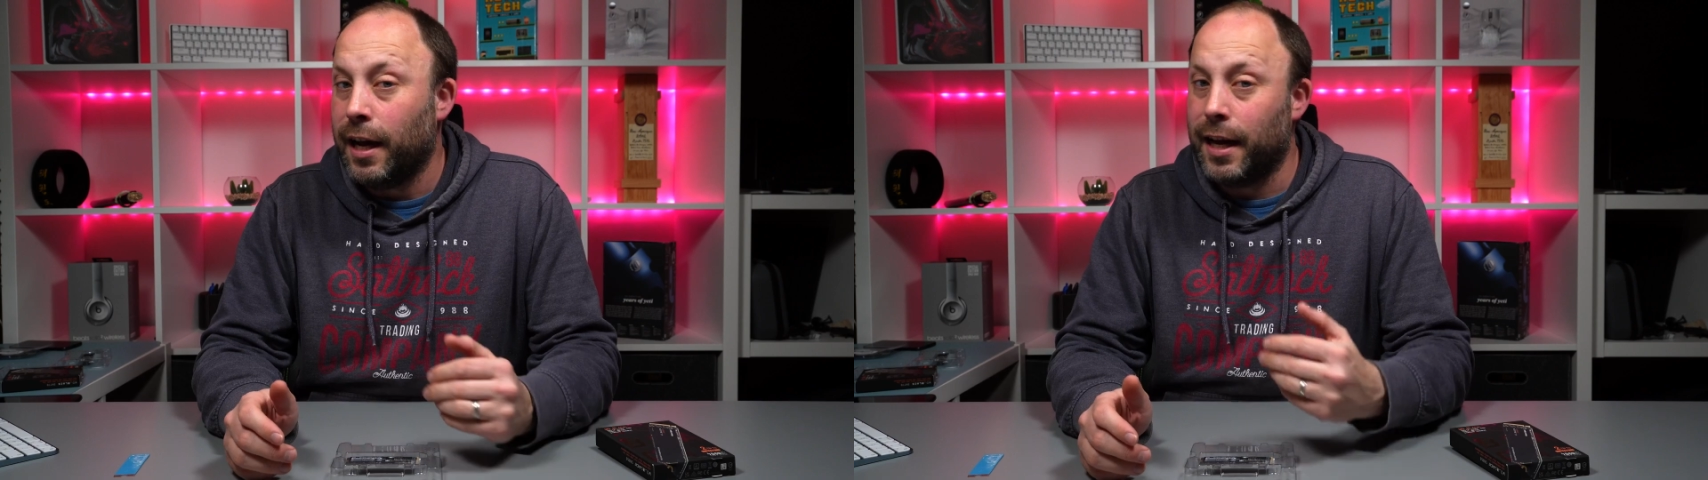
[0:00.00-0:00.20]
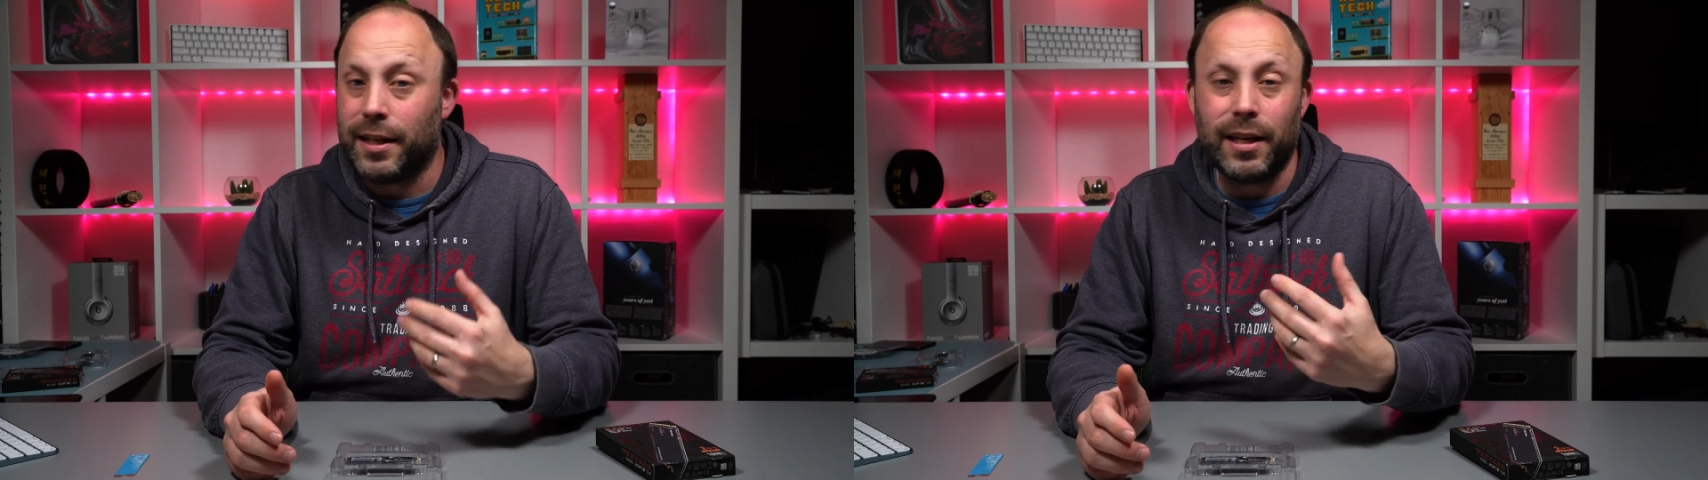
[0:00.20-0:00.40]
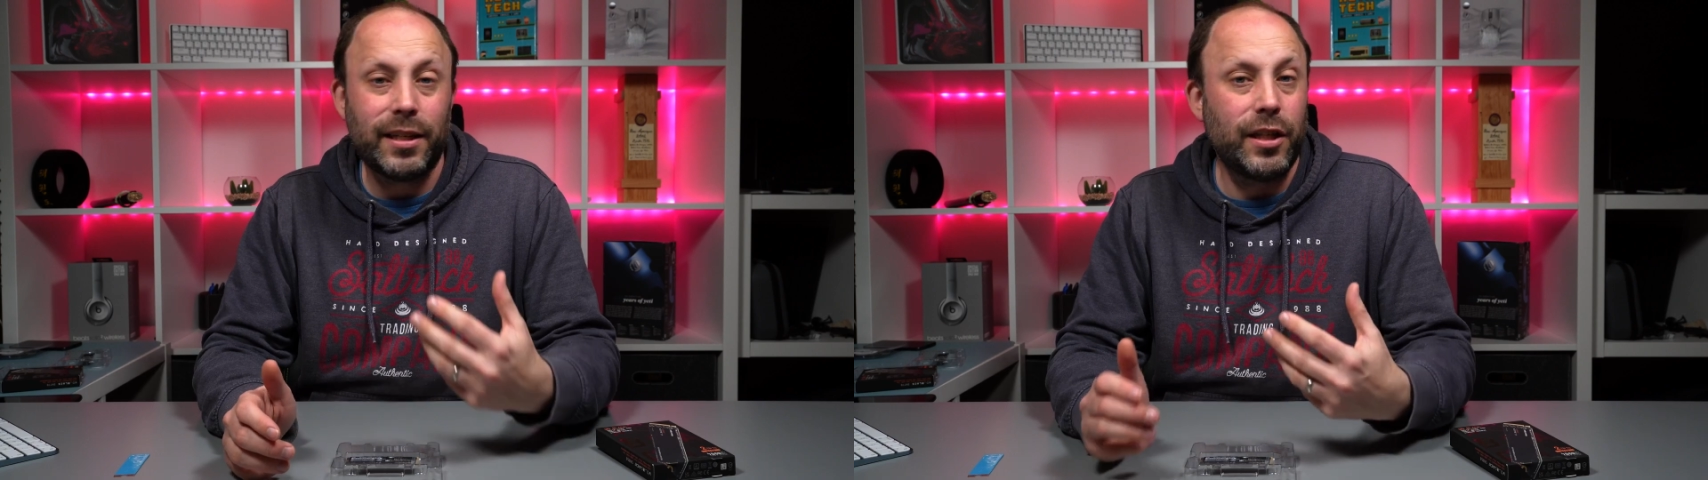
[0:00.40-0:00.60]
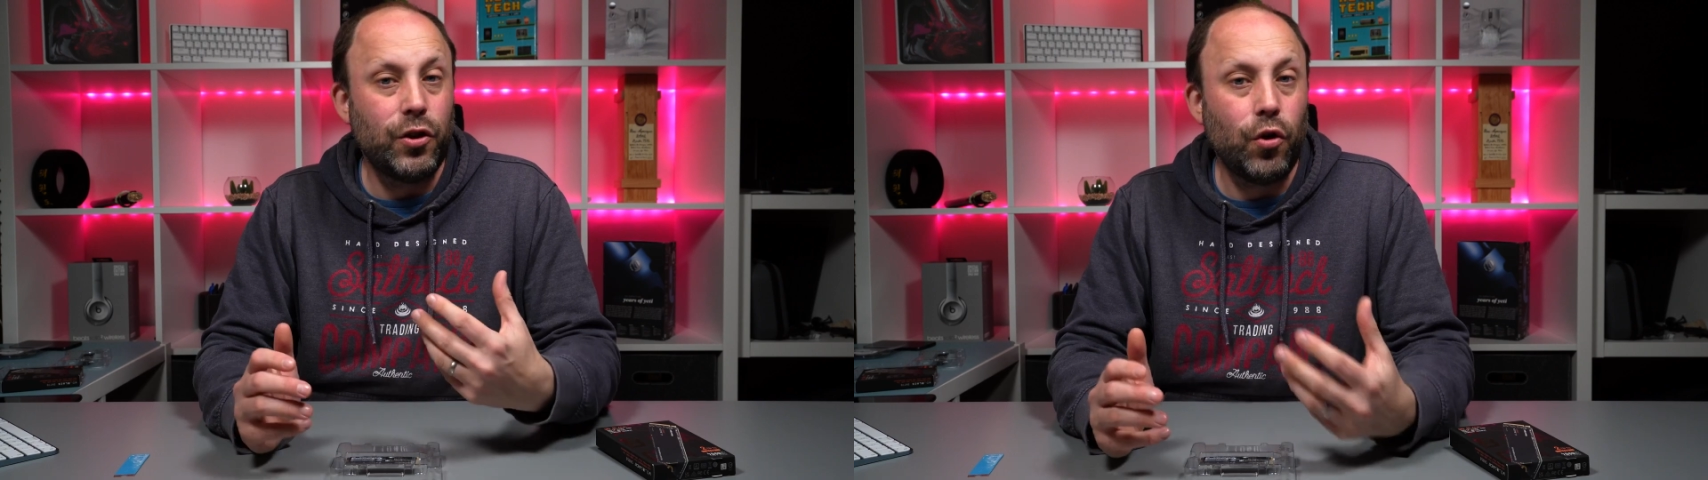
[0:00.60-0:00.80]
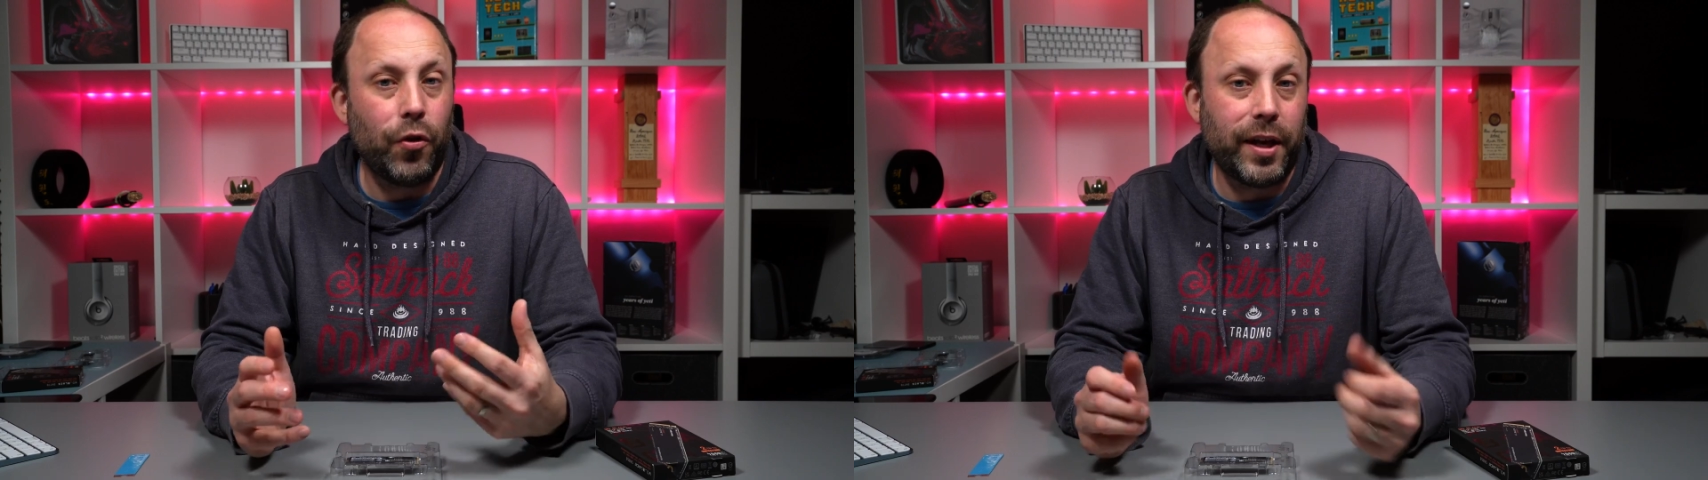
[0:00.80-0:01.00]
and it's actually
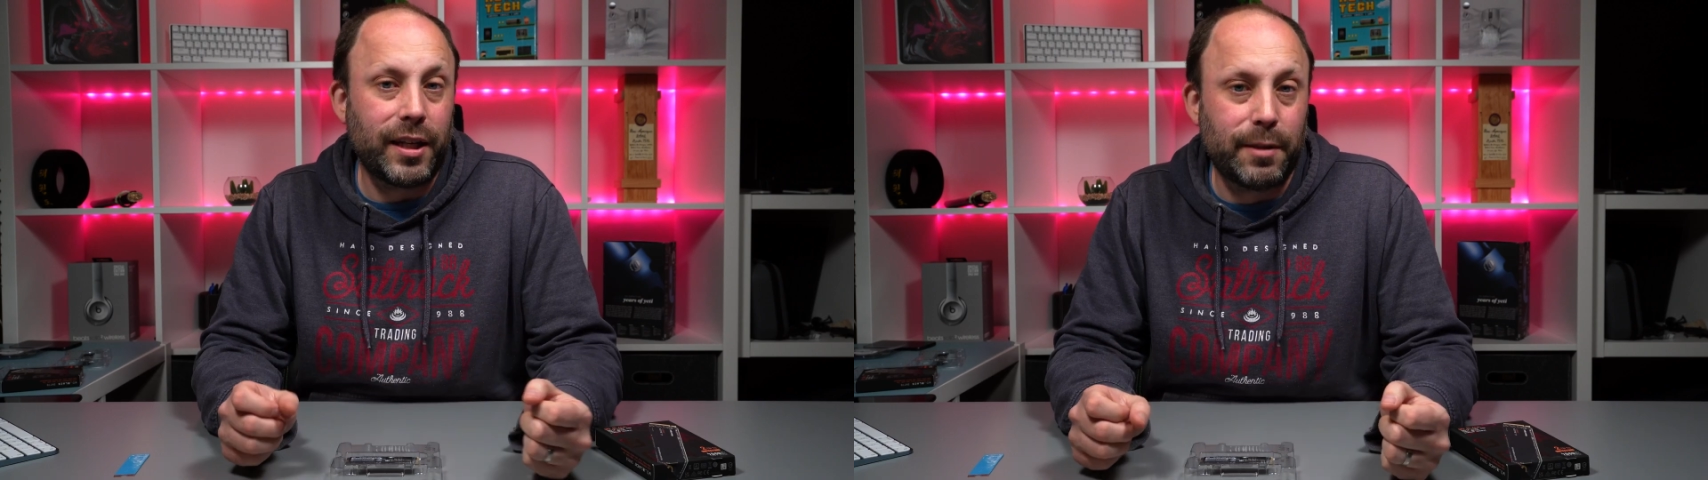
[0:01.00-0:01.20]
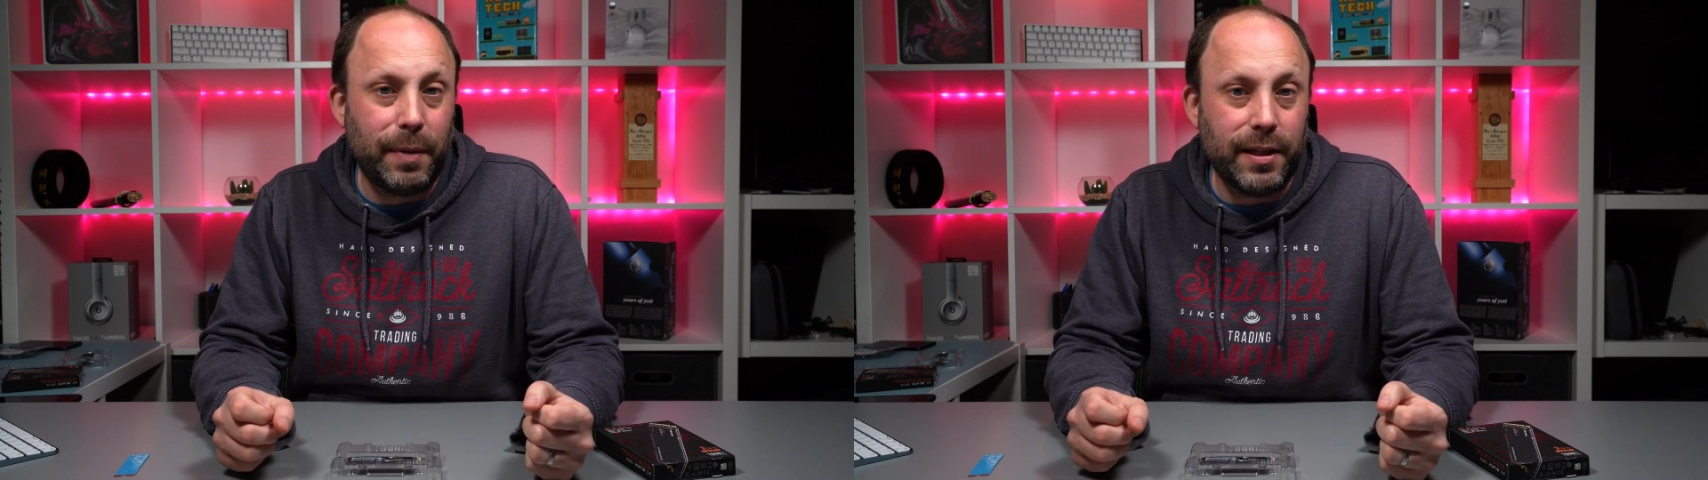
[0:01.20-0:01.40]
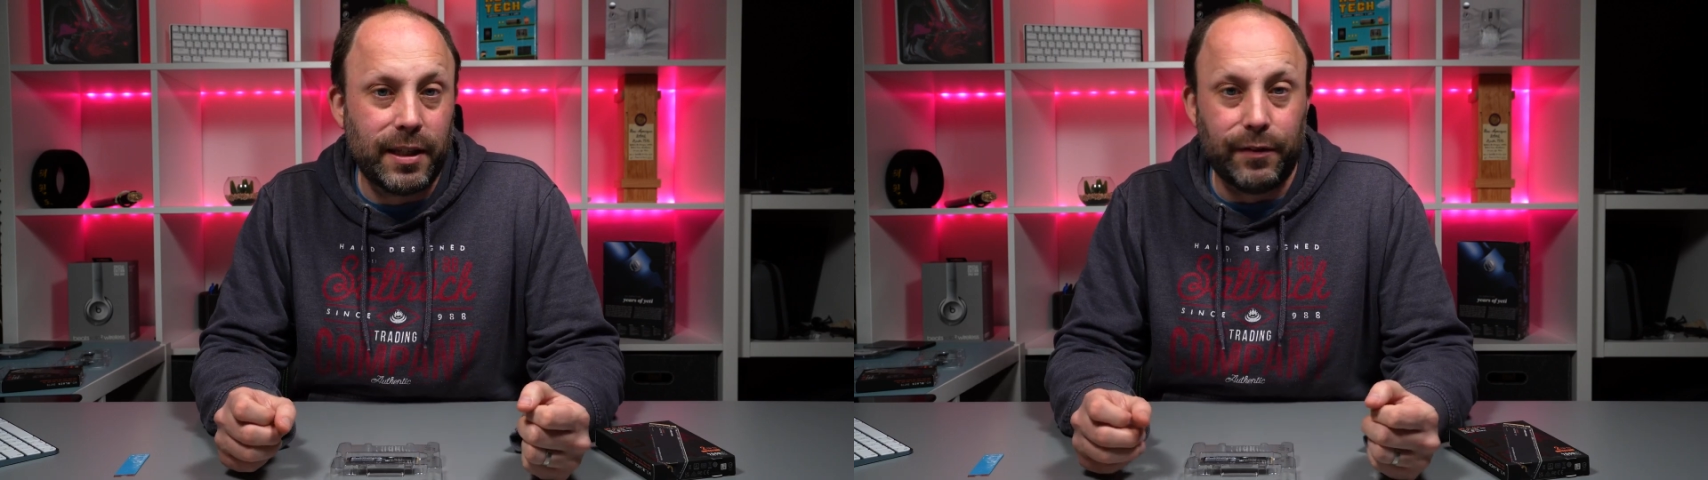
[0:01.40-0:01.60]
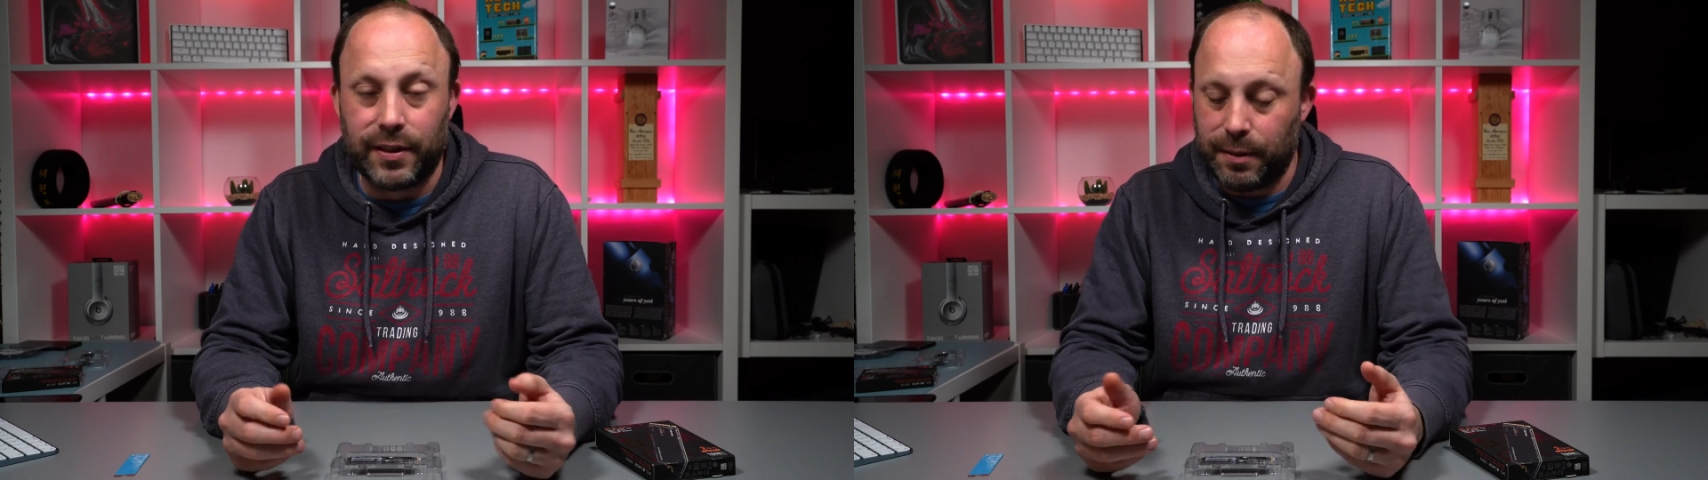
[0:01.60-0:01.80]
not that expensive. It